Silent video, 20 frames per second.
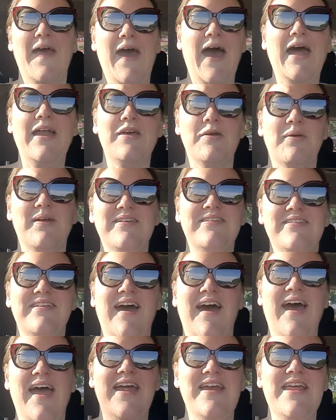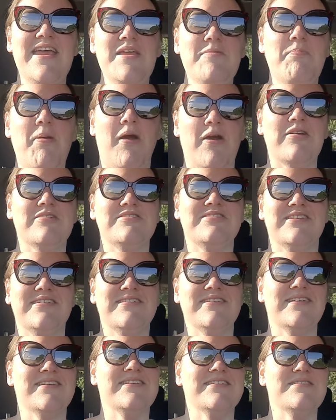I know, exciting
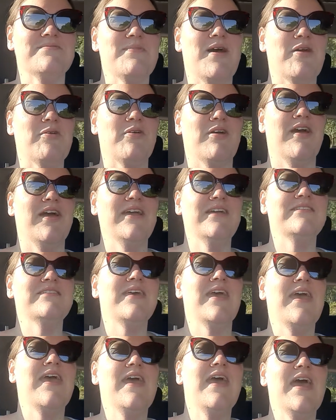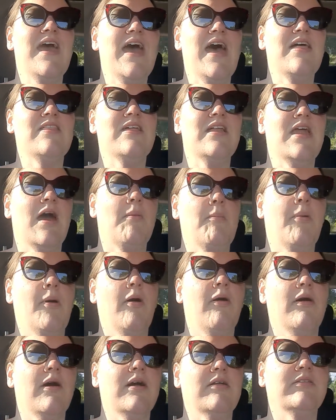purchases, am I right? And then I
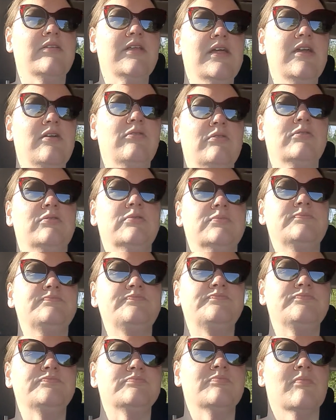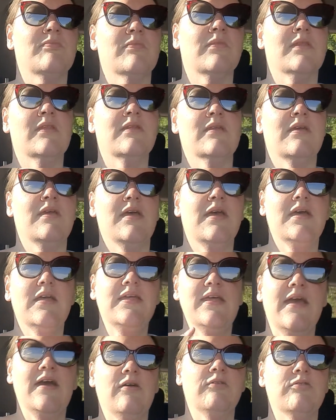bought a little
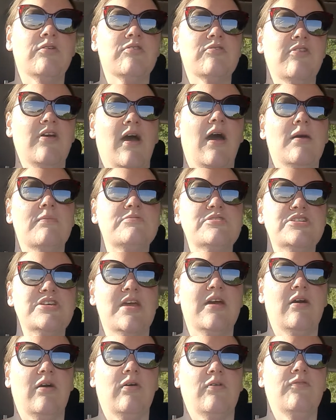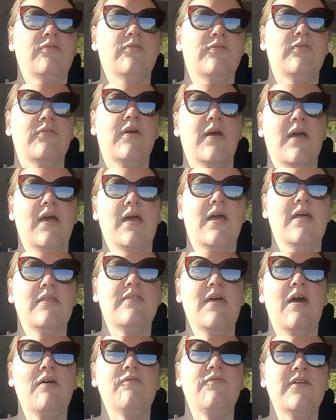countertop shelf
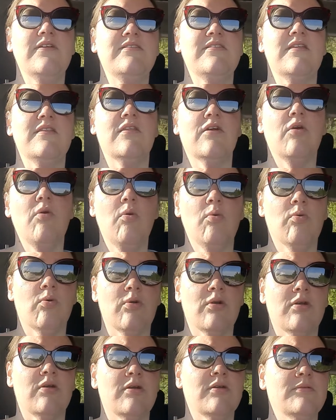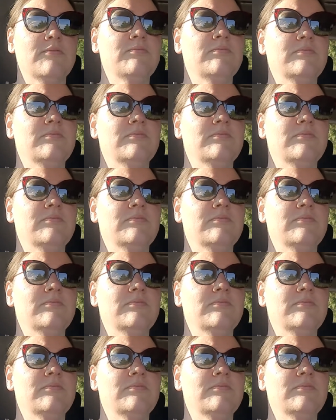that fits in the corner,